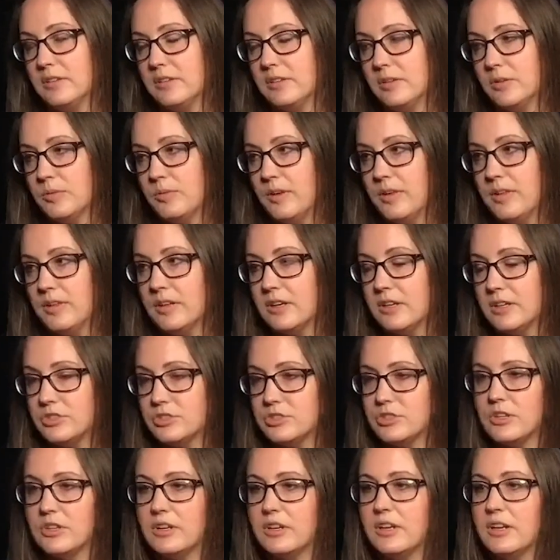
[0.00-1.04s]
in the way that it
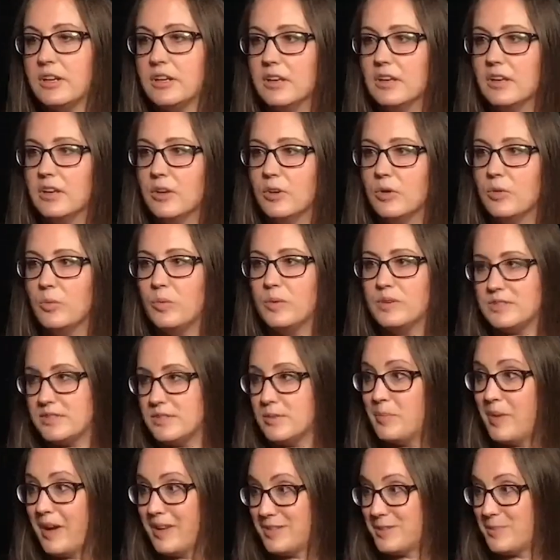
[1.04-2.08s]
should was
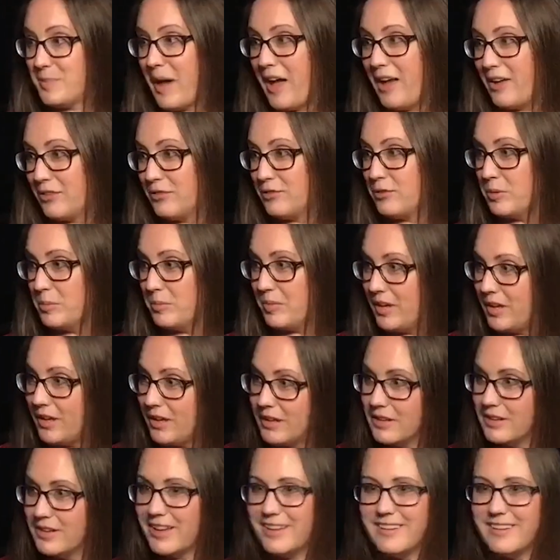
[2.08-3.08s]
the best path for me.